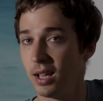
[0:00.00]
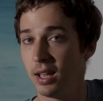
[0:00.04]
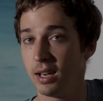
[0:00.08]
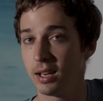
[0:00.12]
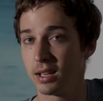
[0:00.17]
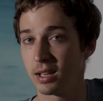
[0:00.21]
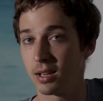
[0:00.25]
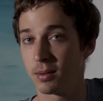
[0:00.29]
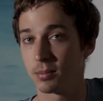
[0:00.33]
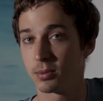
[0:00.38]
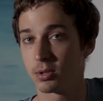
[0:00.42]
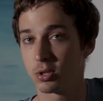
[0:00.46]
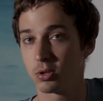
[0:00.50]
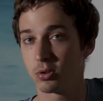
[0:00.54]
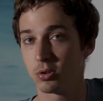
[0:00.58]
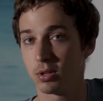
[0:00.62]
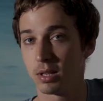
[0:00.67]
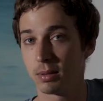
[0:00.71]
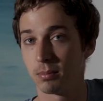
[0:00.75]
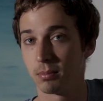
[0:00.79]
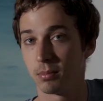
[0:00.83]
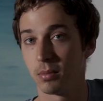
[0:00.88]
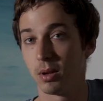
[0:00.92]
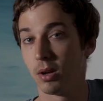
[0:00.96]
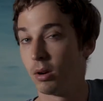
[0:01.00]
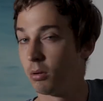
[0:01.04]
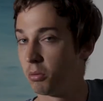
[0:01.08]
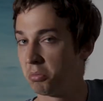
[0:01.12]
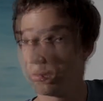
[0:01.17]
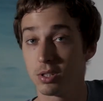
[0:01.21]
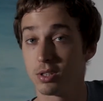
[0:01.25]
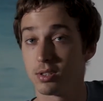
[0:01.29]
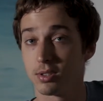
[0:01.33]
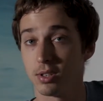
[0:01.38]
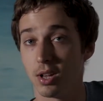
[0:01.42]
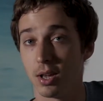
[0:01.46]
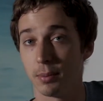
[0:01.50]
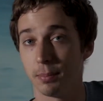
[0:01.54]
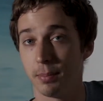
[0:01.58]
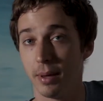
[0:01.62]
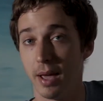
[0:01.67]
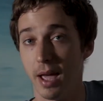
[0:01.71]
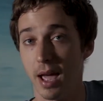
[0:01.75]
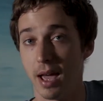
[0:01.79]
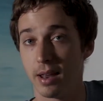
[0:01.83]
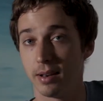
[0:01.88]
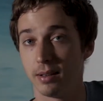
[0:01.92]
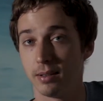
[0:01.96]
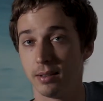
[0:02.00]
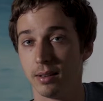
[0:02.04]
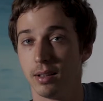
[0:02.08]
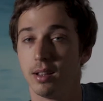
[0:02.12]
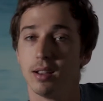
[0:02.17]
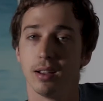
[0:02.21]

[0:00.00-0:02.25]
heading upstream, which is not bad.